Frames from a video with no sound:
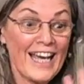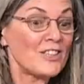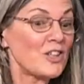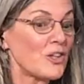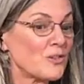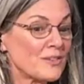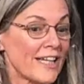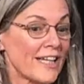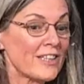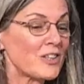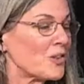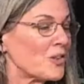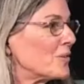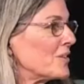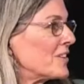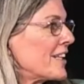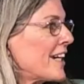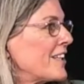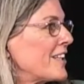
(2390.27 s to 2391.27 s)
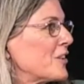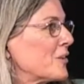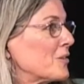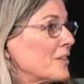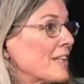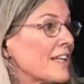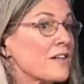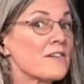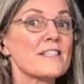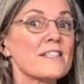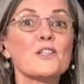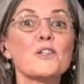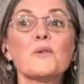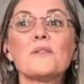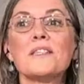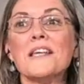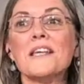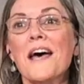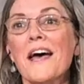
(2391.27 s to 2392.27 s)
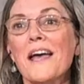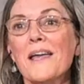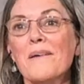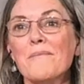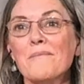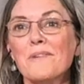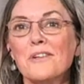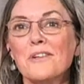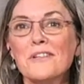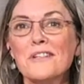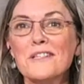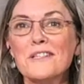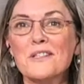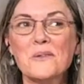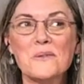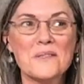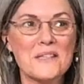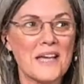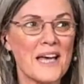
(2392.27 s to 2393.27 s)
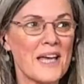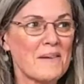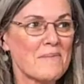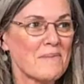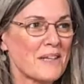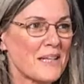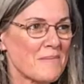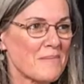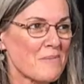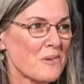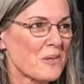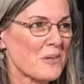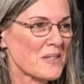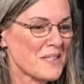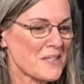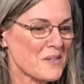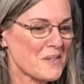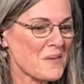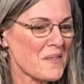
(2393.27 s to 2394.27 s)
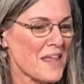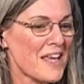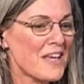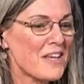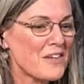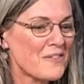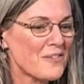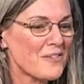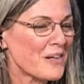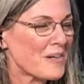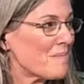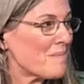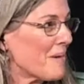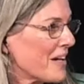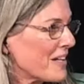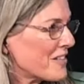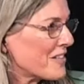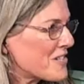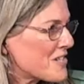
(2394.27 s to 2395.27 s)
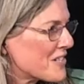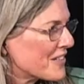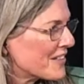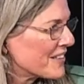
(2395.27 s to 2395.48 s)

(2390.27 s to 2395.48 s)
There is no time. There is no time anymore. So thank you very much